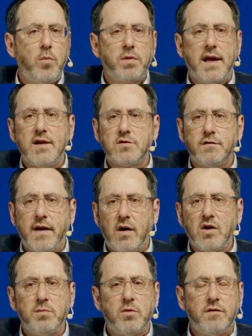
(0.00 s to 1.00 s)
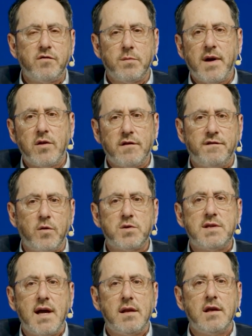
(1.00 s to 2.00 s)
Plans are valuable for about the
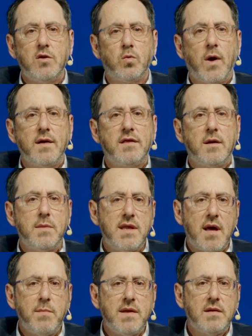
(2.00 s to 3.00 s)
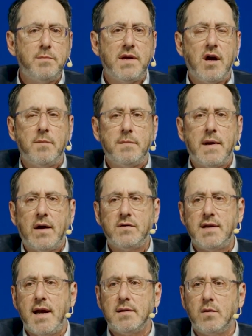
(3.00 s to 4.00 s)
first day that you write them and then become
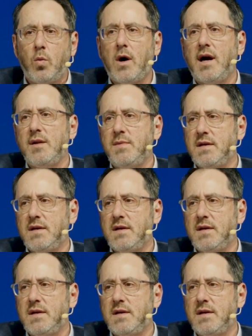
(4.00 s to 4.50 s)
outdated. Why?